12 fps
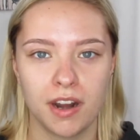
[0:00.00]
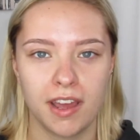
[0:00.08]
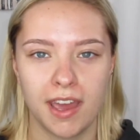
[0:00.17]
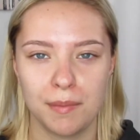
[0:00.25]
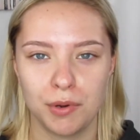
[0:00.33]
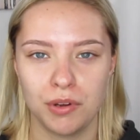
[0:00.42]
I
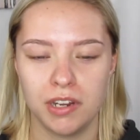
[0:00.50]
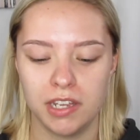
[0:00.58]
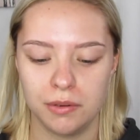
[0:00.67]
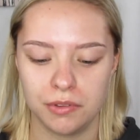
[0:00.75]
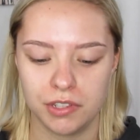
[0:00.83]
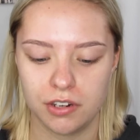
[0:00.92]
am going
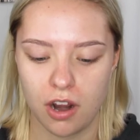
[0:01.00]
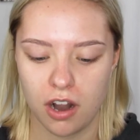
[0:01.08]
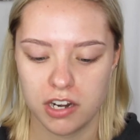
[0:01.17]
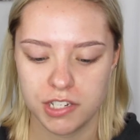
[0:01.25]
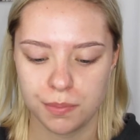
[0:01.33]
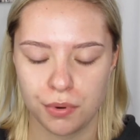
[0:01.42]
in with the
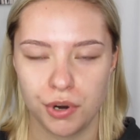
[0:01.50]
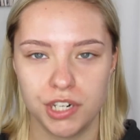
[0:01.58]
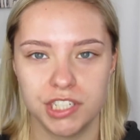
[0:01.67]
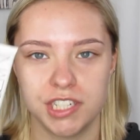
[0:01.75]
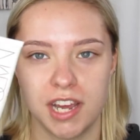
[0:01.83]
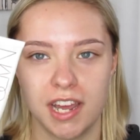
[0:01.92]
NARS Pore
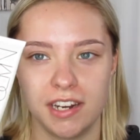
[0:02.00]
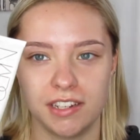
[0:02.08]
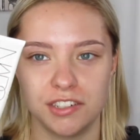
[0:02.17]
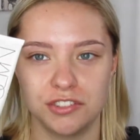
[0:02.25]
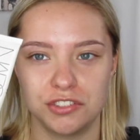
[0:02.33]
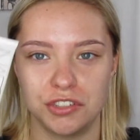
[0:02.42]
and Shine
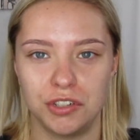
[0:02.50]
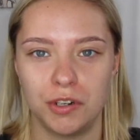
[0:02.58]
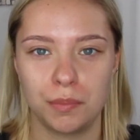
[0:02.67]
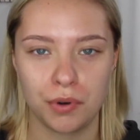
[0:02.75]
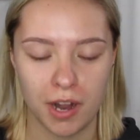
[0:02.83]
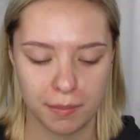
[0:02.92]

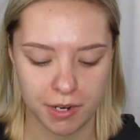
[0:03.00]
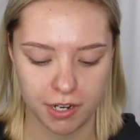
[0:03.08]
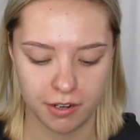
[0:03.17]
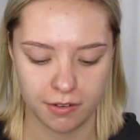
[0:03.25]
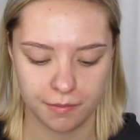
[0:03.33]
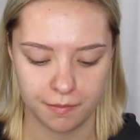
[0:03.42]
Control Primer.